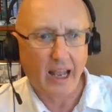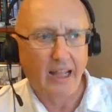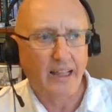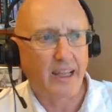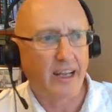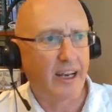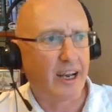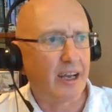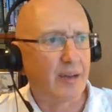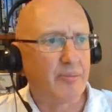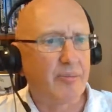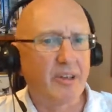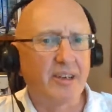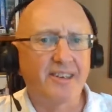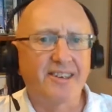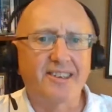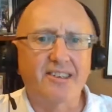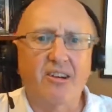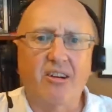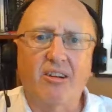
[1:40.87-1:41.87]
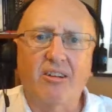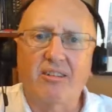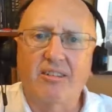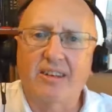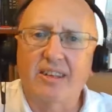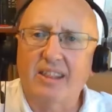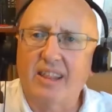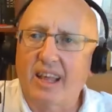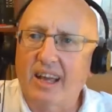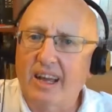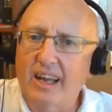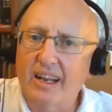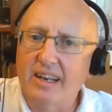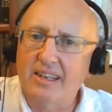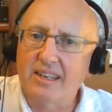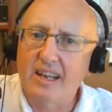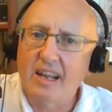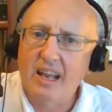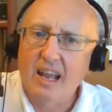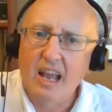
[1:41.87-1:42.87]
That I'm concerned
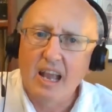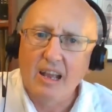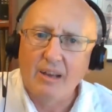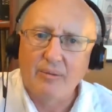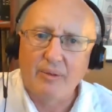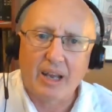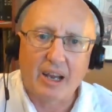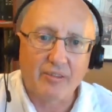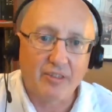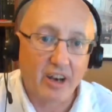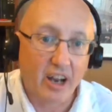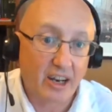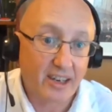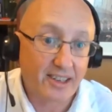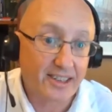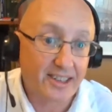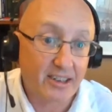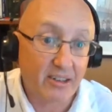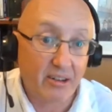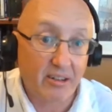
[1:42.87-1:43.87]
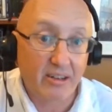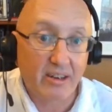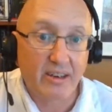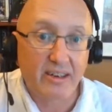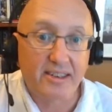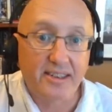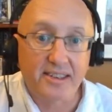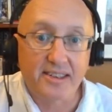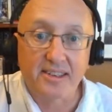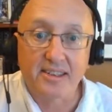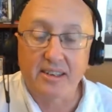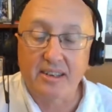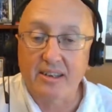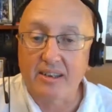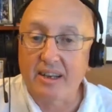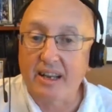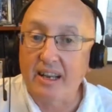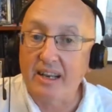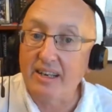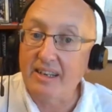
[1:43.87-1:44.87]
that we have a lot of students
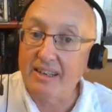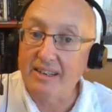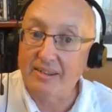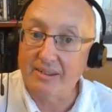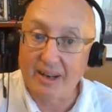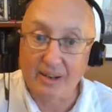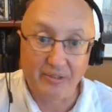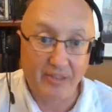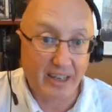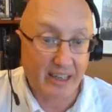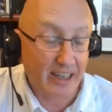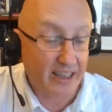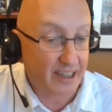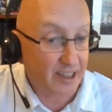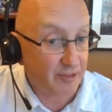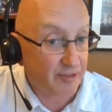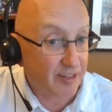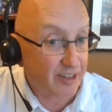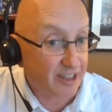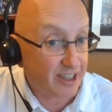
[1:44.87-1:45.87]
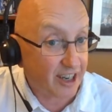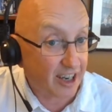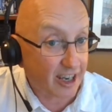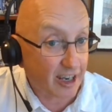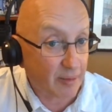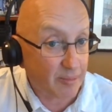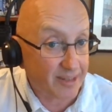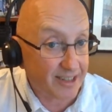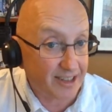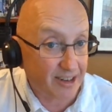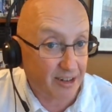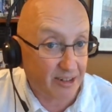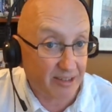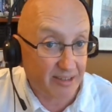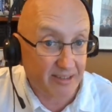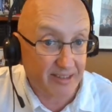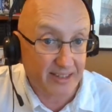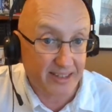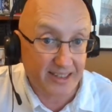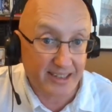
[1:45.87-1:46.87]
in living in different time
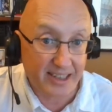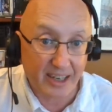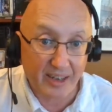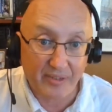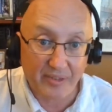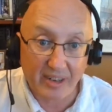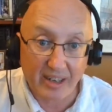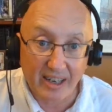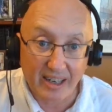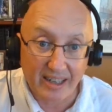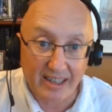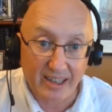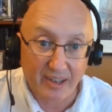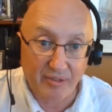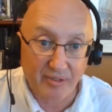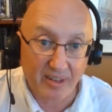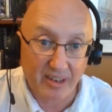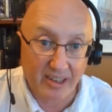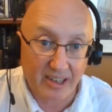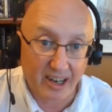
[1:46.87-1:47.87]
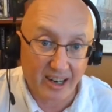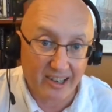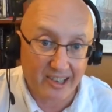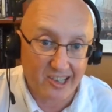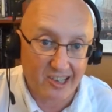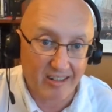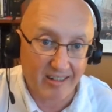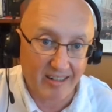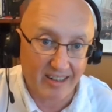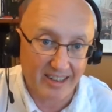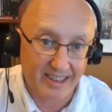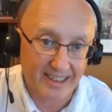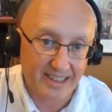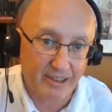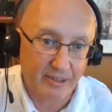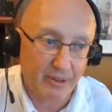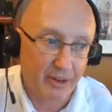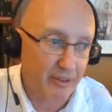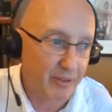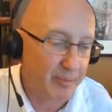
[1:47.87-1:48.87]
zones, even in different countries.
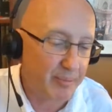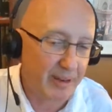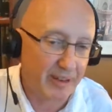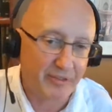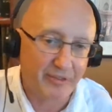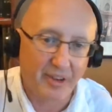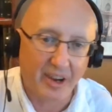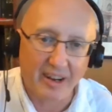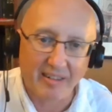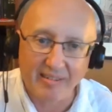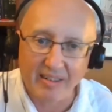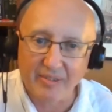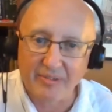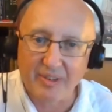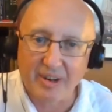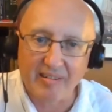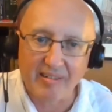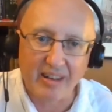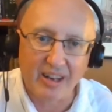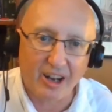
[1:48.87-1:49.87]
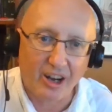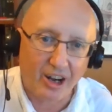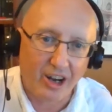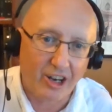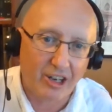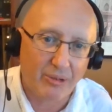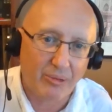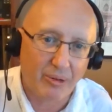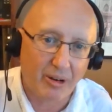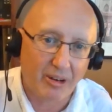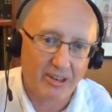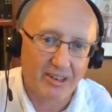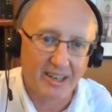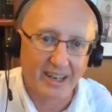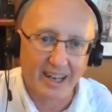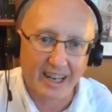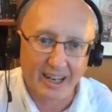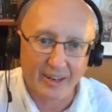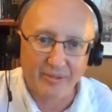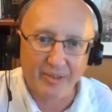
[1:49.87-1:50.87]
So it would be very, very awkward to
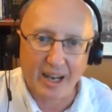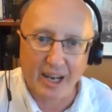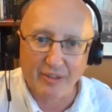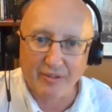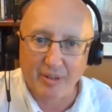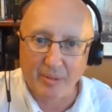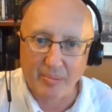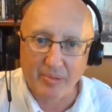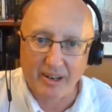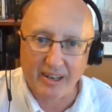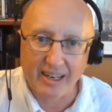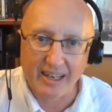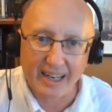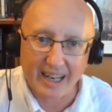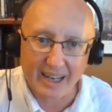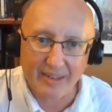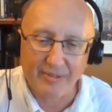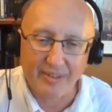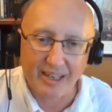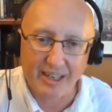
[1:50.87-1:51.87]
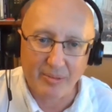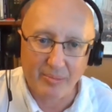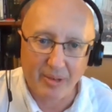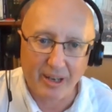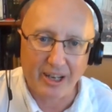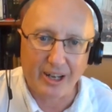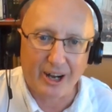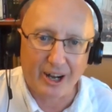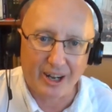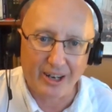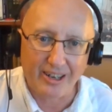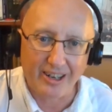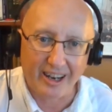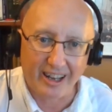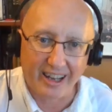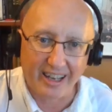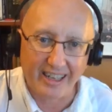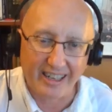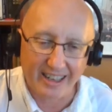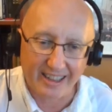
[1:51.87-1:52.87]
have everybody having to be
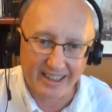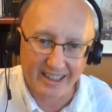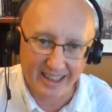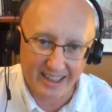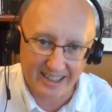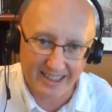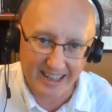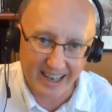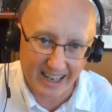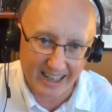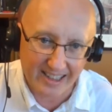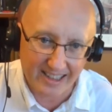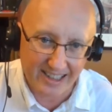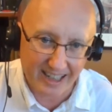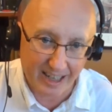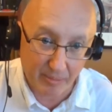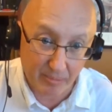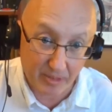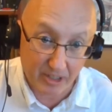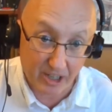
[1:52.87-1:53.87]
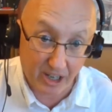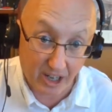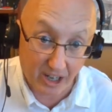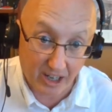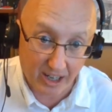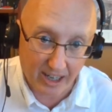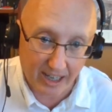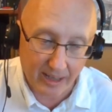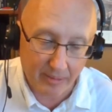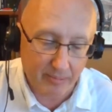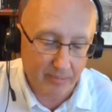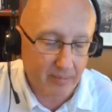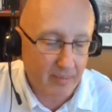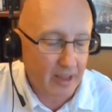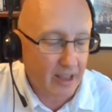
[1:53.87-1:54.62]
online at the exact same time.